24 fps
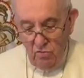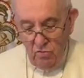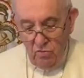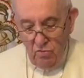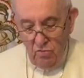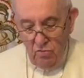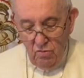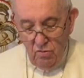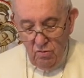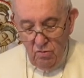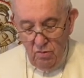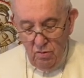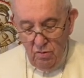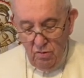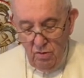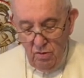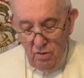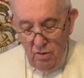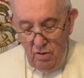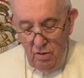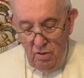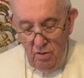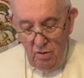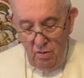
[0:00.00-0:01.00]
by all
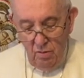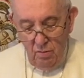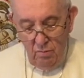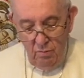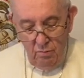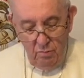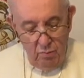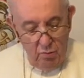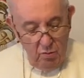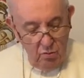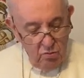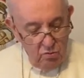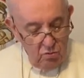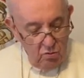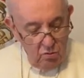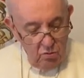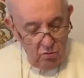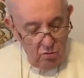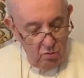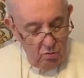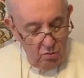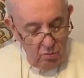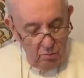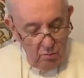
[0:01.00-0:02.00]
ways and
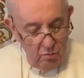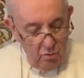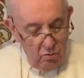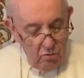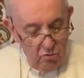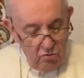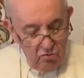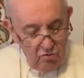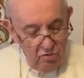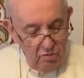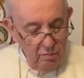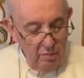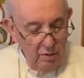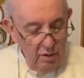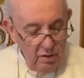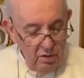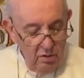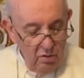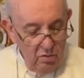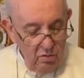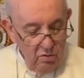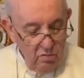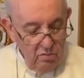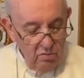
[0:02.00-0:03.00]
means that
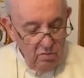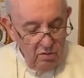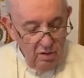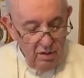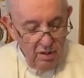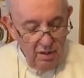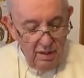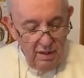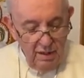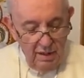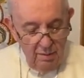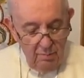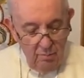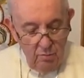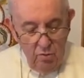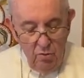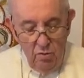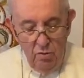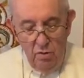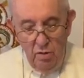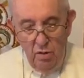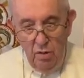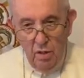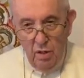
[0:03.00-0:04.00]
love
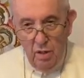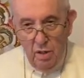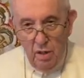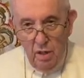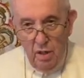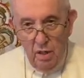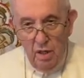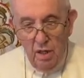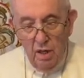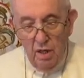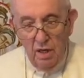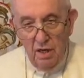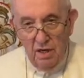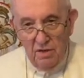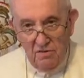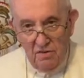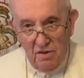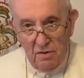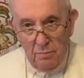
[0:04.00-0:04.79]
inspires you.